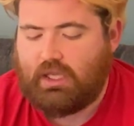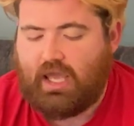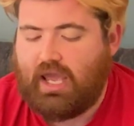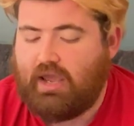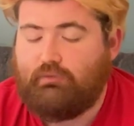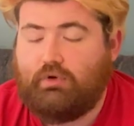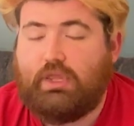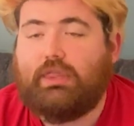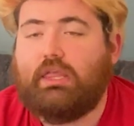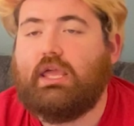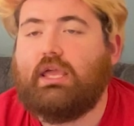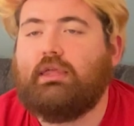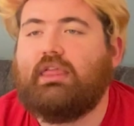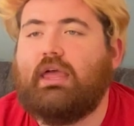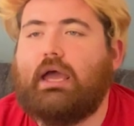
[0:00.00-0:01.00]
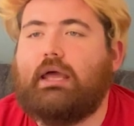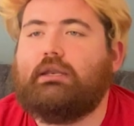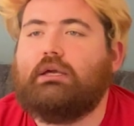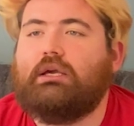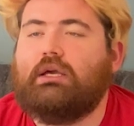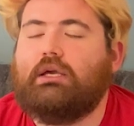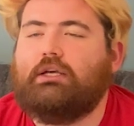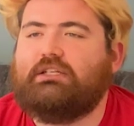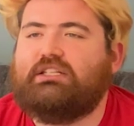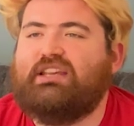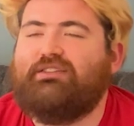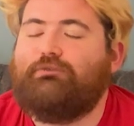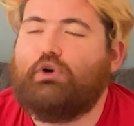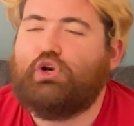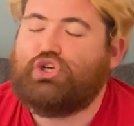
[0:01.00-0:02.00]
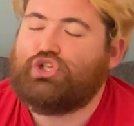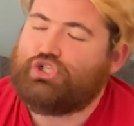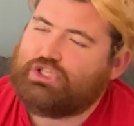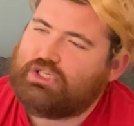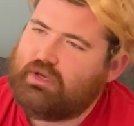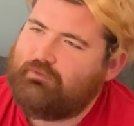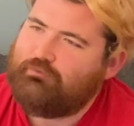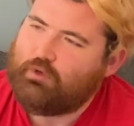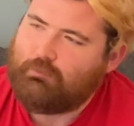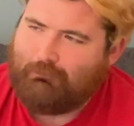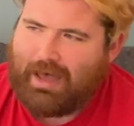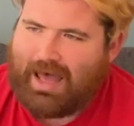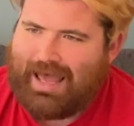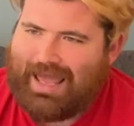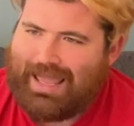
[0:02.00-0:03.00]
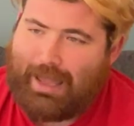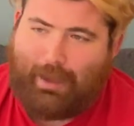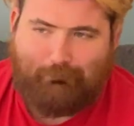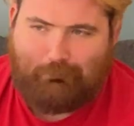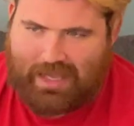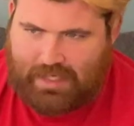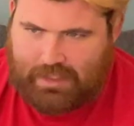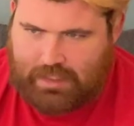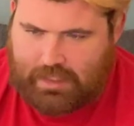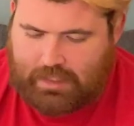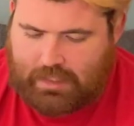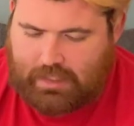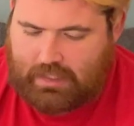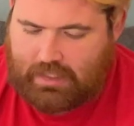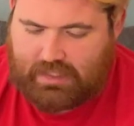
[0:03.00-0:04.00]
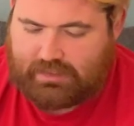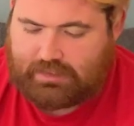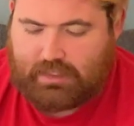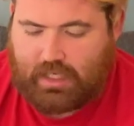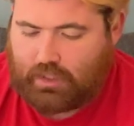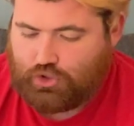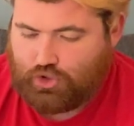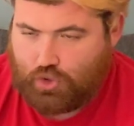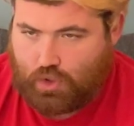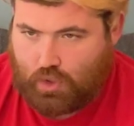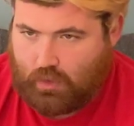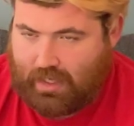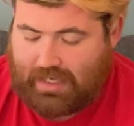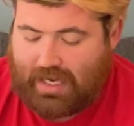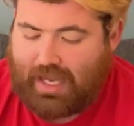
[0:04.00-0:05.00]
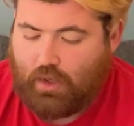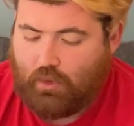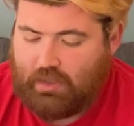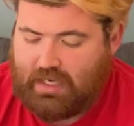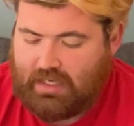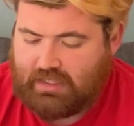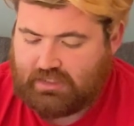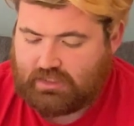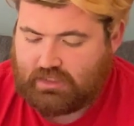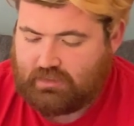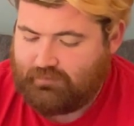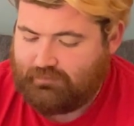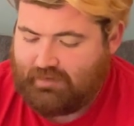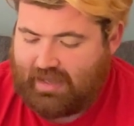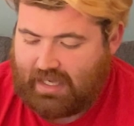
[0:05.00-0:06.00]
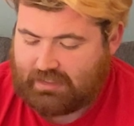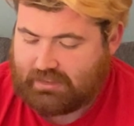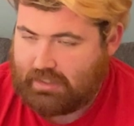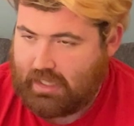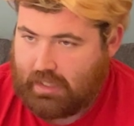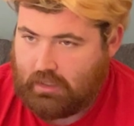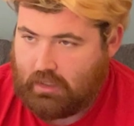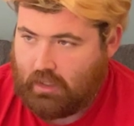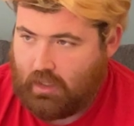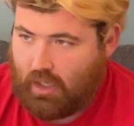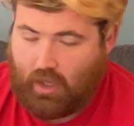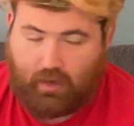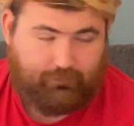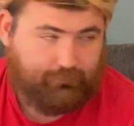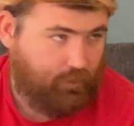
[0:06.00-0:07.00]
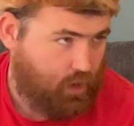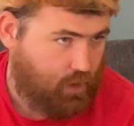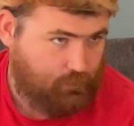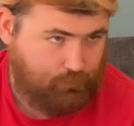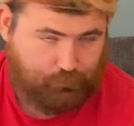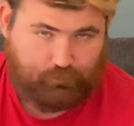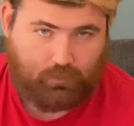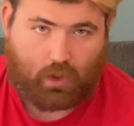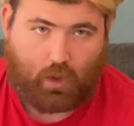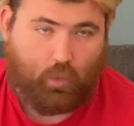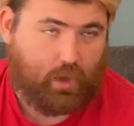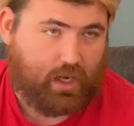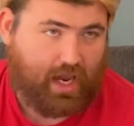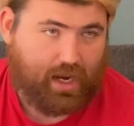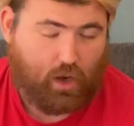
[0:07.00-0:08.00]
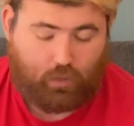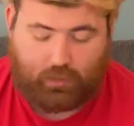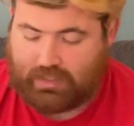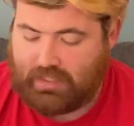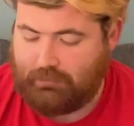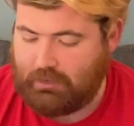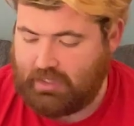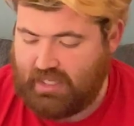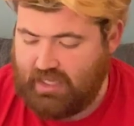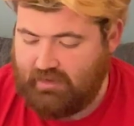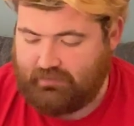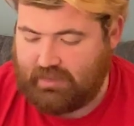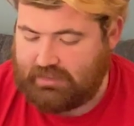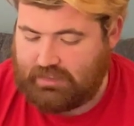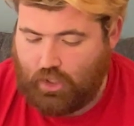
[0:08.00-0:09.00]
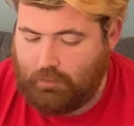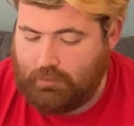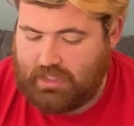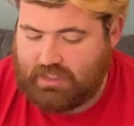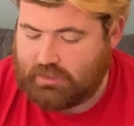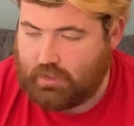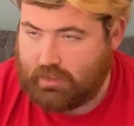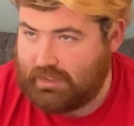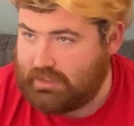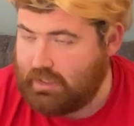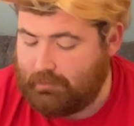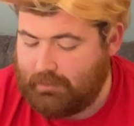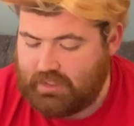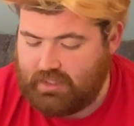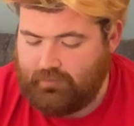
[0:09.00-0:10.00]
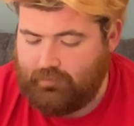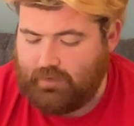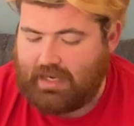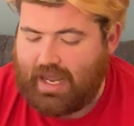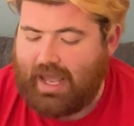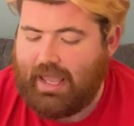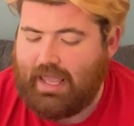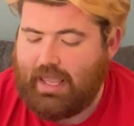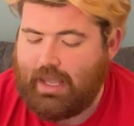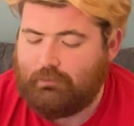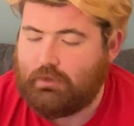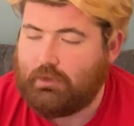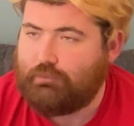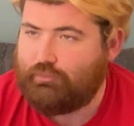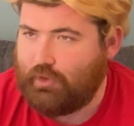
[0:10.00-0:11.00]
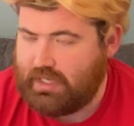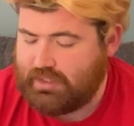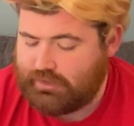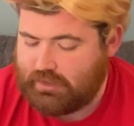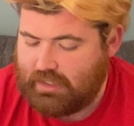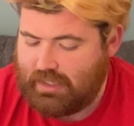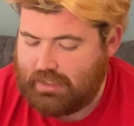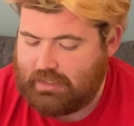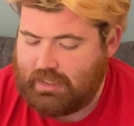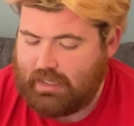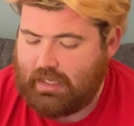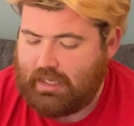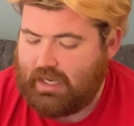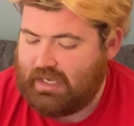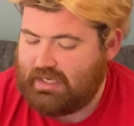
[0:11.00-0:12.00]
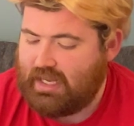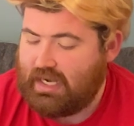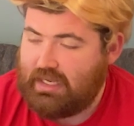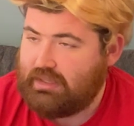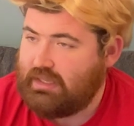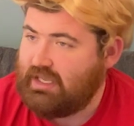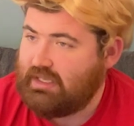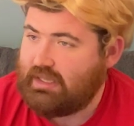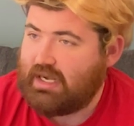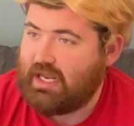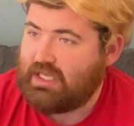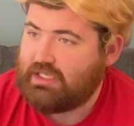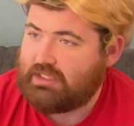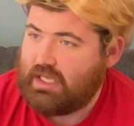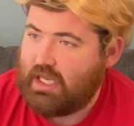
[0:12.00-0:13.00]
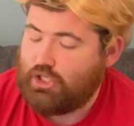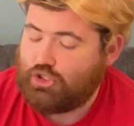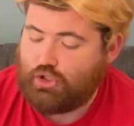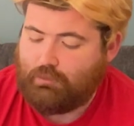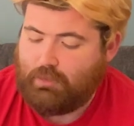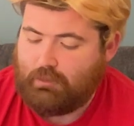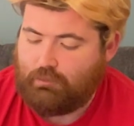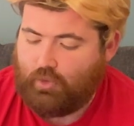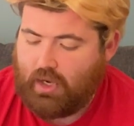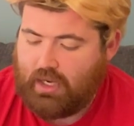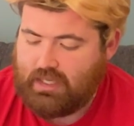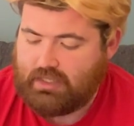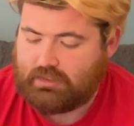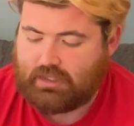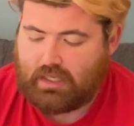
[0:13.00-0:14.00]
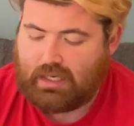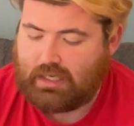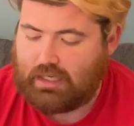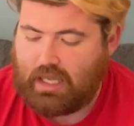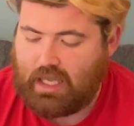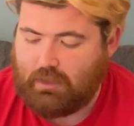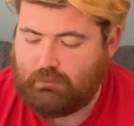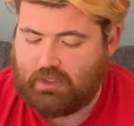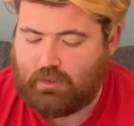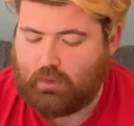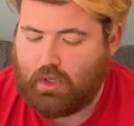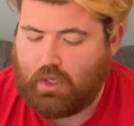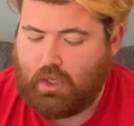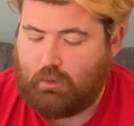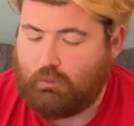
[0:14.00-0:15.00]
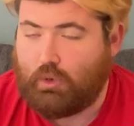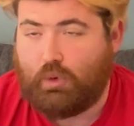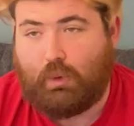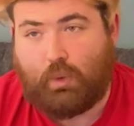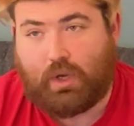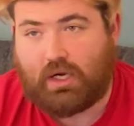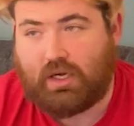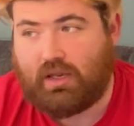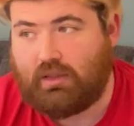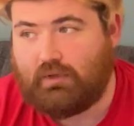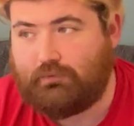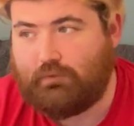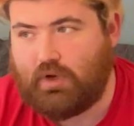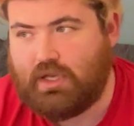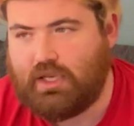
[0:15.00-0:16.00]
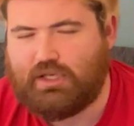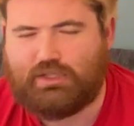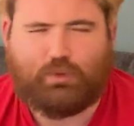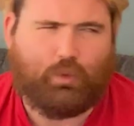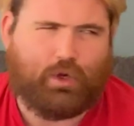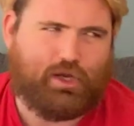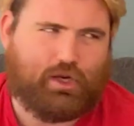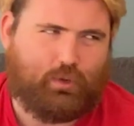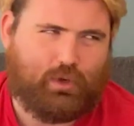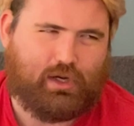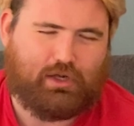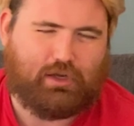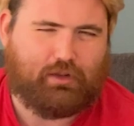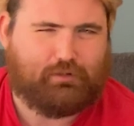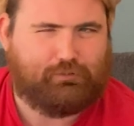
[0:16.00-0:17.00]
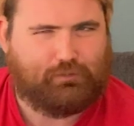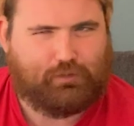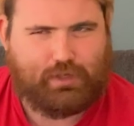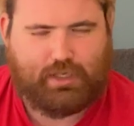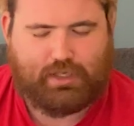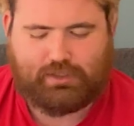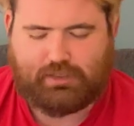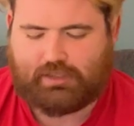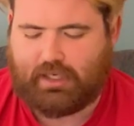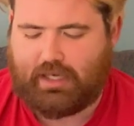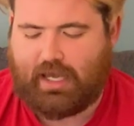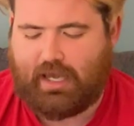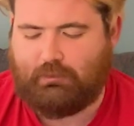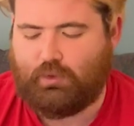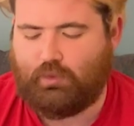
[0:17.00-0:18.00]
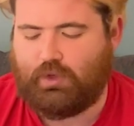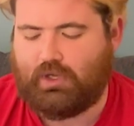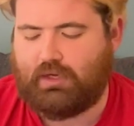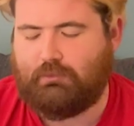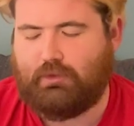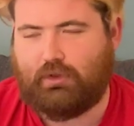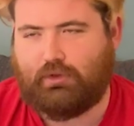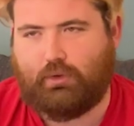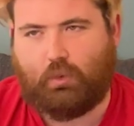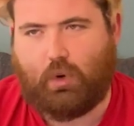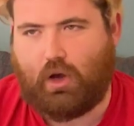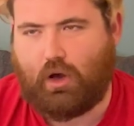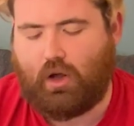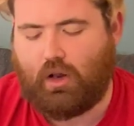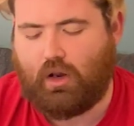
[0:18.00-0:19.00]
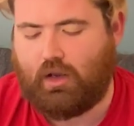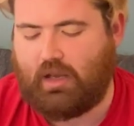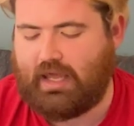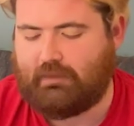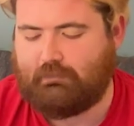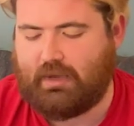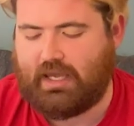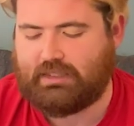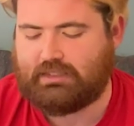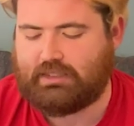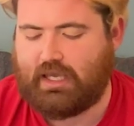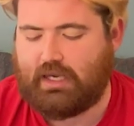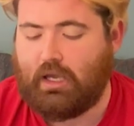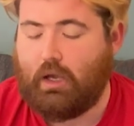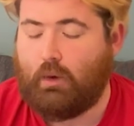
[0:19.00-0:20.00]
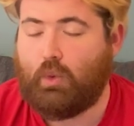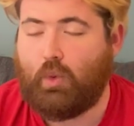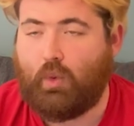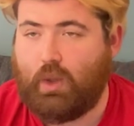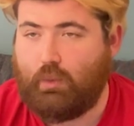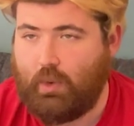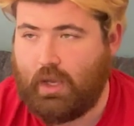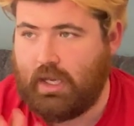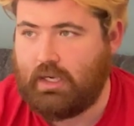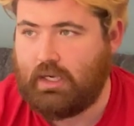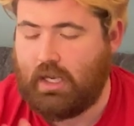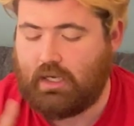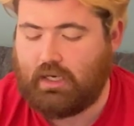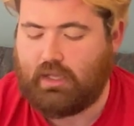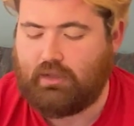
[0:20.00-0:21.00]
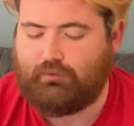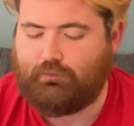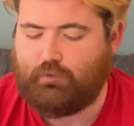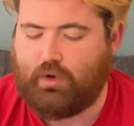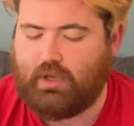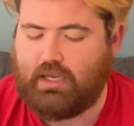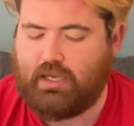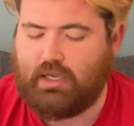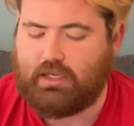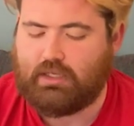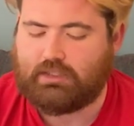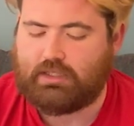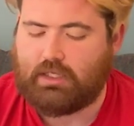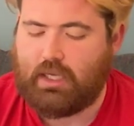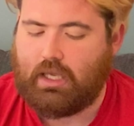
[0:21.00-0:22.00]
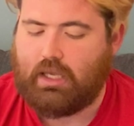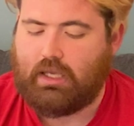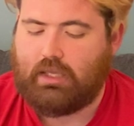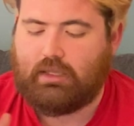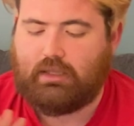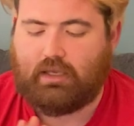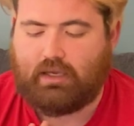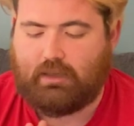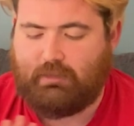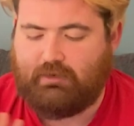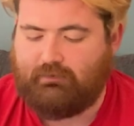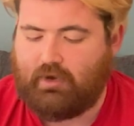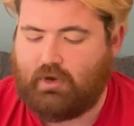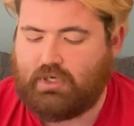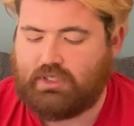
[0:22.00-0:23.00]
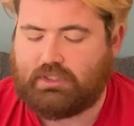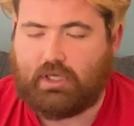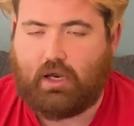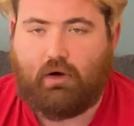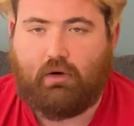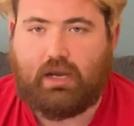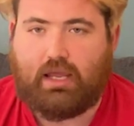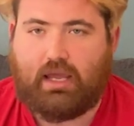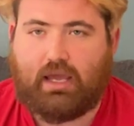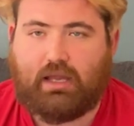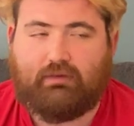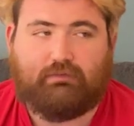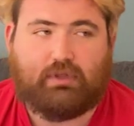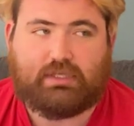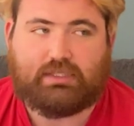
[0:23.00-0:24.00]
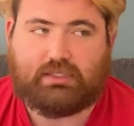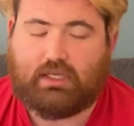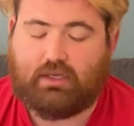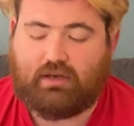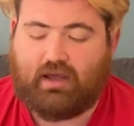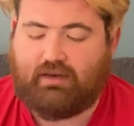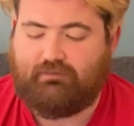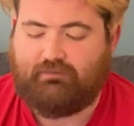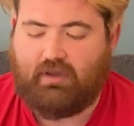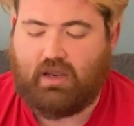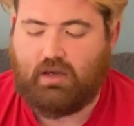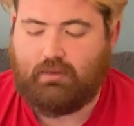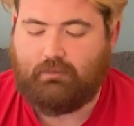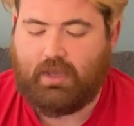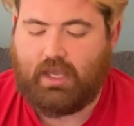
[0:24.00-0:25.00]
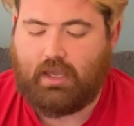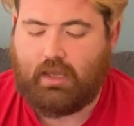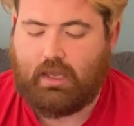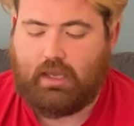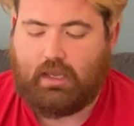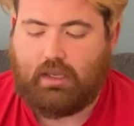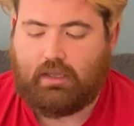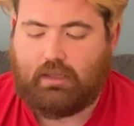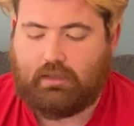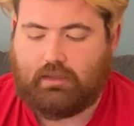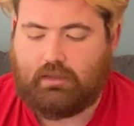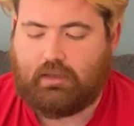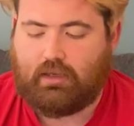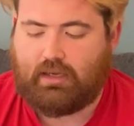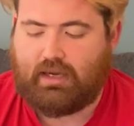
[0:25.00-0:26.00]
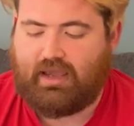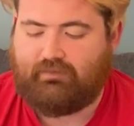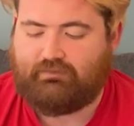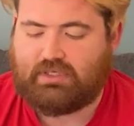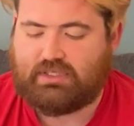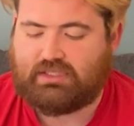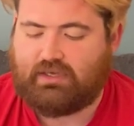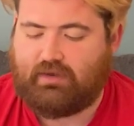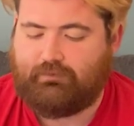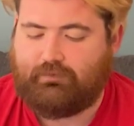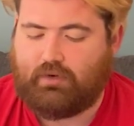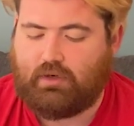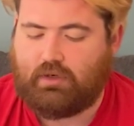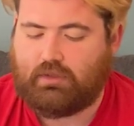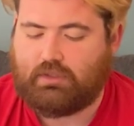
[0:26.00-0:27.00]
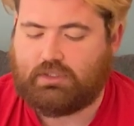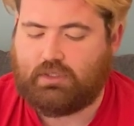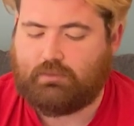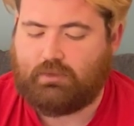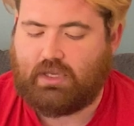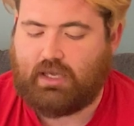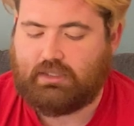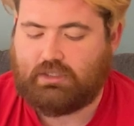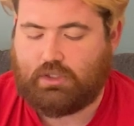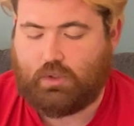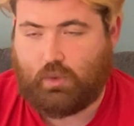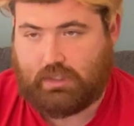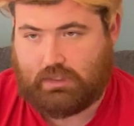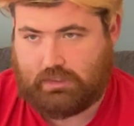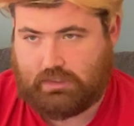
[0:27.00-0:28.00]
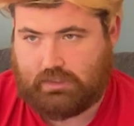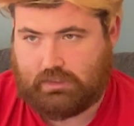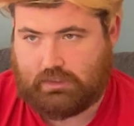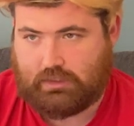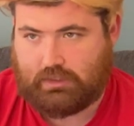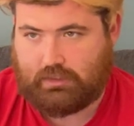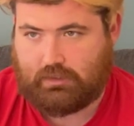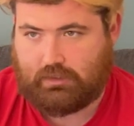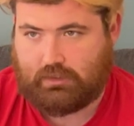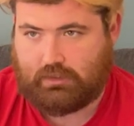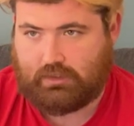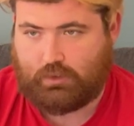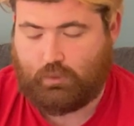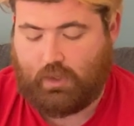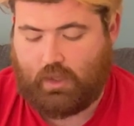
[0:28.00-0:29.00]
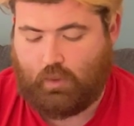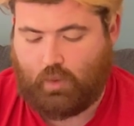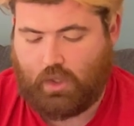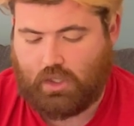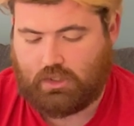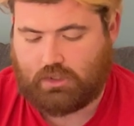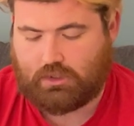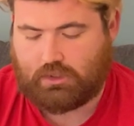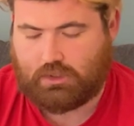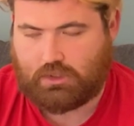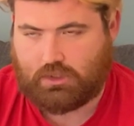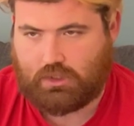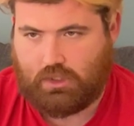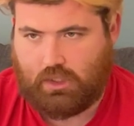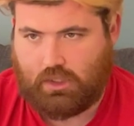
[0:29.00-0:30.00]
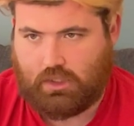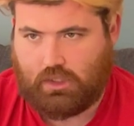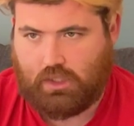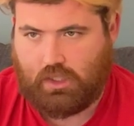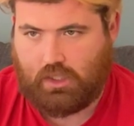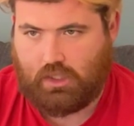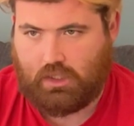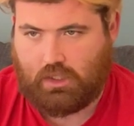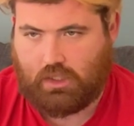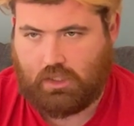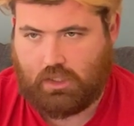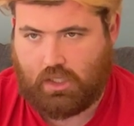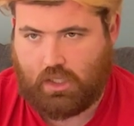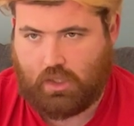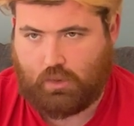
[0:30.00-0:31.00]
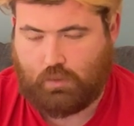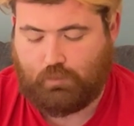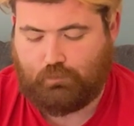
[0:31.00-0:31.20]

Everything that differs from my opinion is not true, and I only listen to facts that affirm what I already believe, and nobody's going to tell me different. I am the president, and anything that I say should be praised and acclaimed and when we win another four years, and we're going to win another four years, it's going to happen. We're going to build the wall, like Mike said. When we win another four years, they're going to be very sorry, and if they're still not fair to me, they're going to have to suffer some consequences. It's the way it works, you know.